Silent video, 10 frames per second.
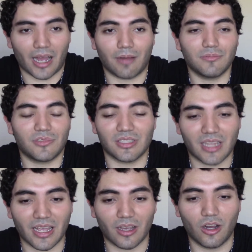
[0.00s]
I'm just
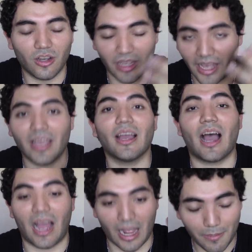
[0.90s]
like, okay,
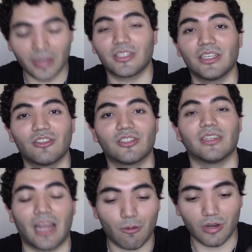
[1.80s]
I'm actually
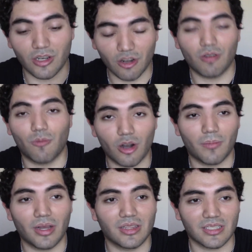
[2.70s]
interested. I want to know more
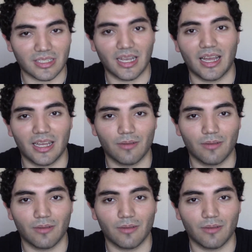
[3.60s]
about this guy.